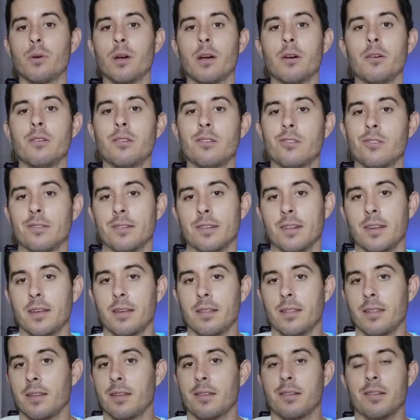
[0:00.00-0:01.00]
I was just
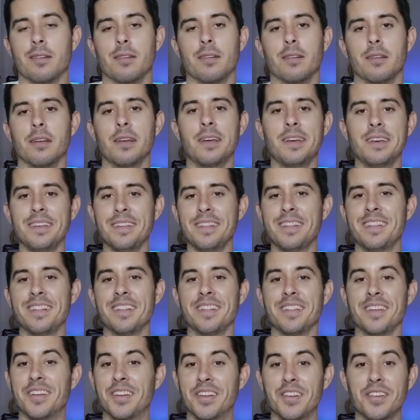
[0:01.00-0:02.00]
this
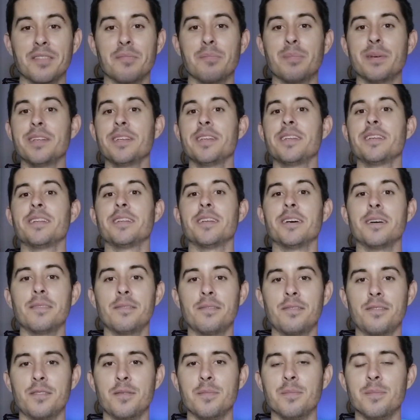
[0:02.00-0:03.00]
has been enough
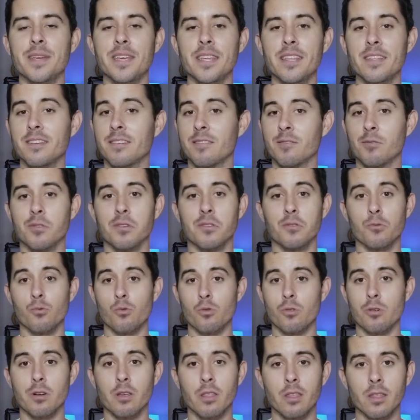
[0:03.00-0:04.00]
for me. This was
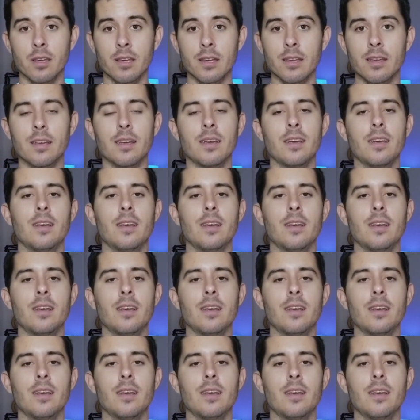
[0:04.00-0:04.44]
worth it.